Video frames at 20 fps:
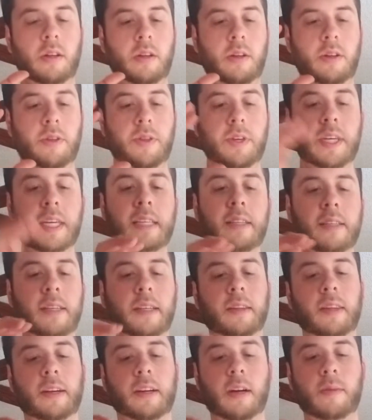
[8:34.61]
the
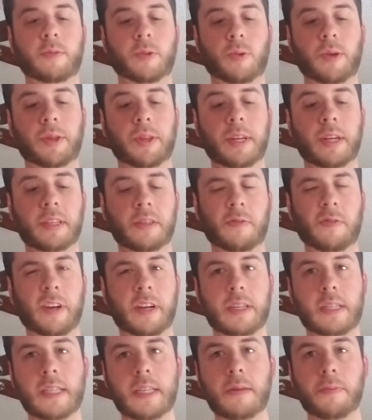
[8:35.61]
heatsink that comes with it isn't
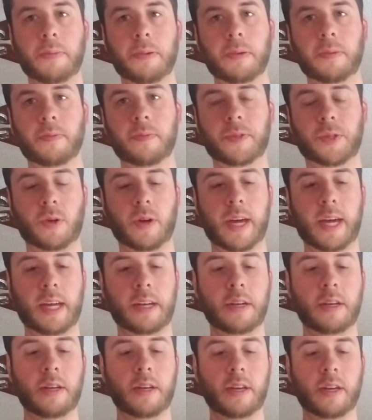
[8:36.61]
very deep, so I
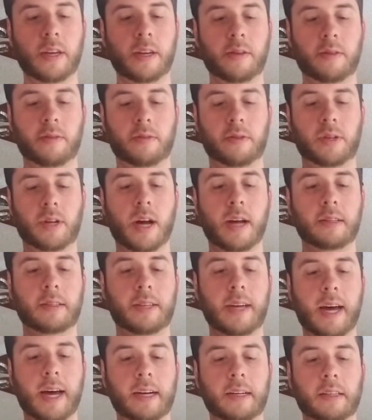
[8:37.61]
had to
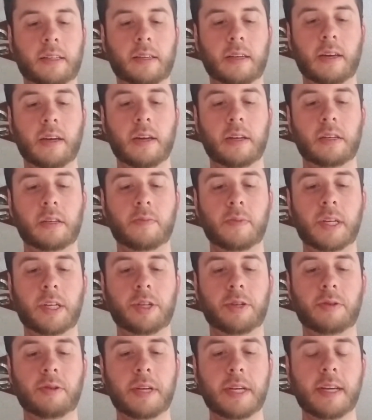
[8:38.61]
contact
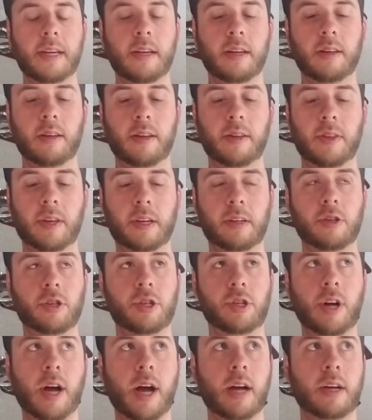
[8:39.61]
Dimitri, I think
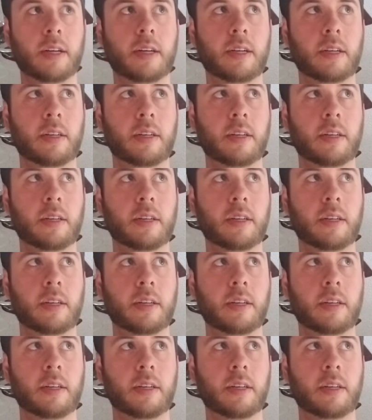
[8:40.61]
Stock,